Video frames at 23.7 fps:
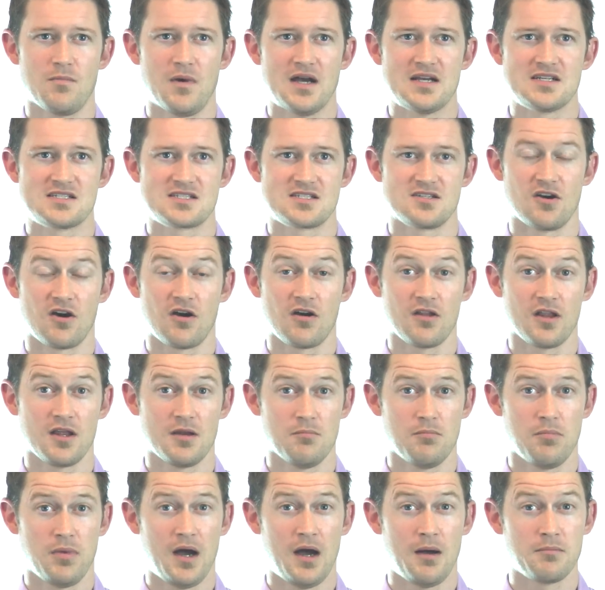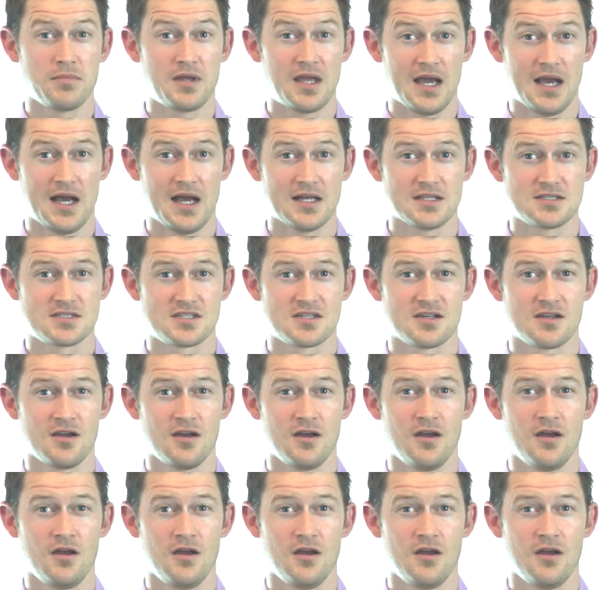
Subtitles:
by snarling bobcats